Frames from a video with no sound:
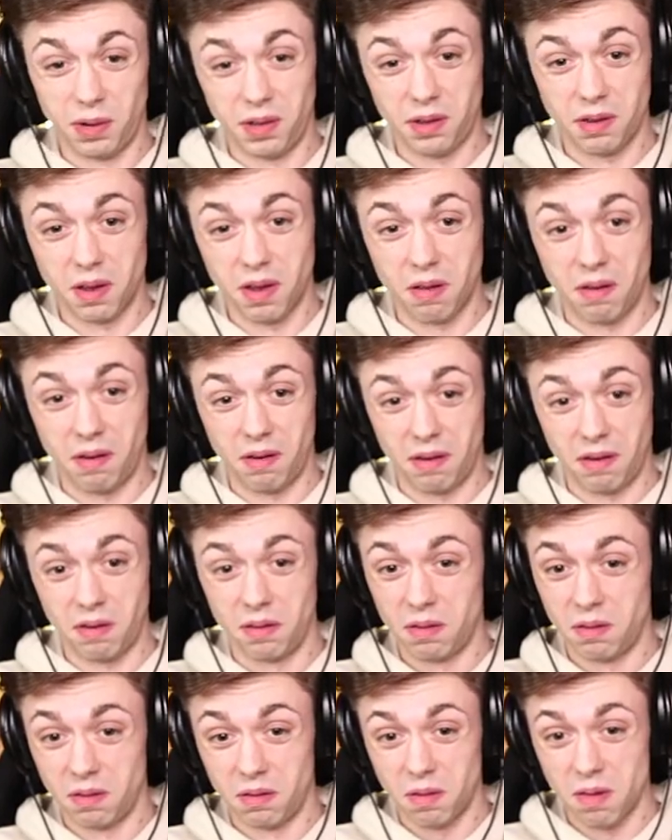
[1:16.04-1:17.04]
Where are you going?
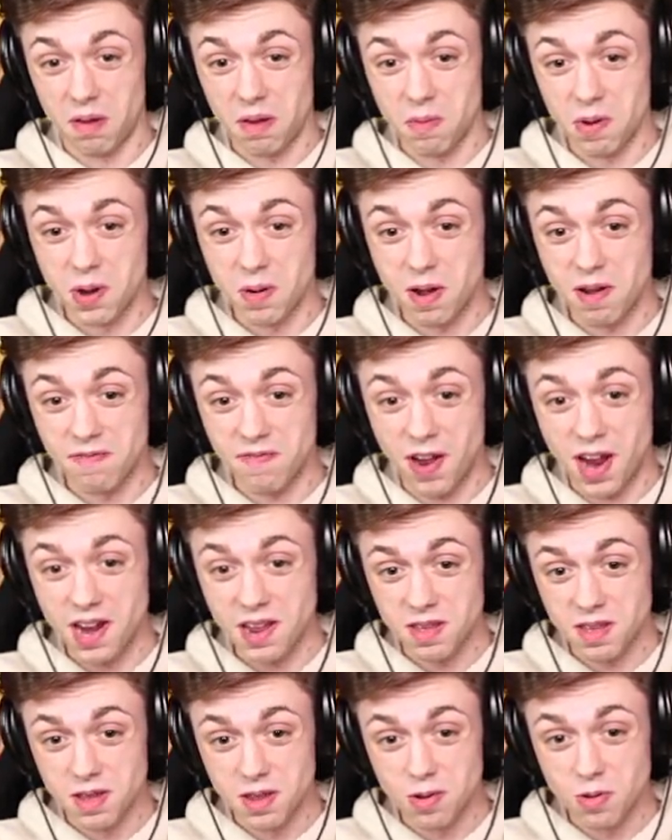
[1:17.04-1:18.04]
Where you wanna
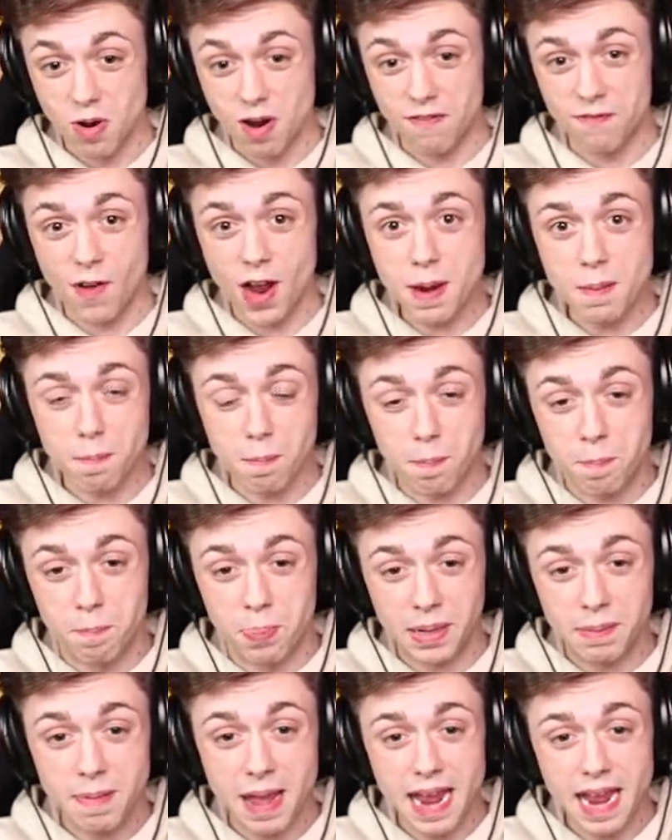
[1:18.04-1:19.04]
fight? You wanna fight,
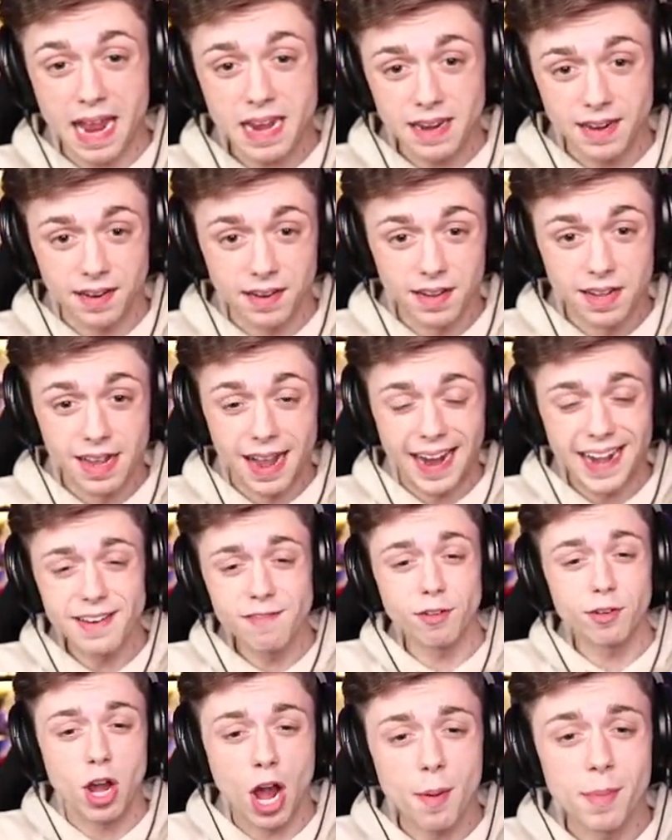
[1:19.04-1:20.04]
big man? I didn't
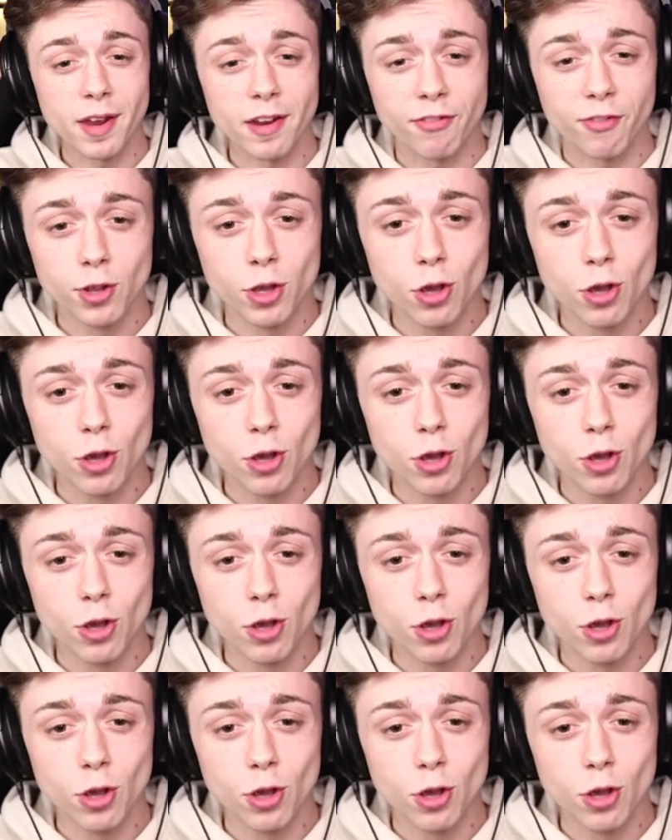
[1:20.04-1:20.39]
even come here for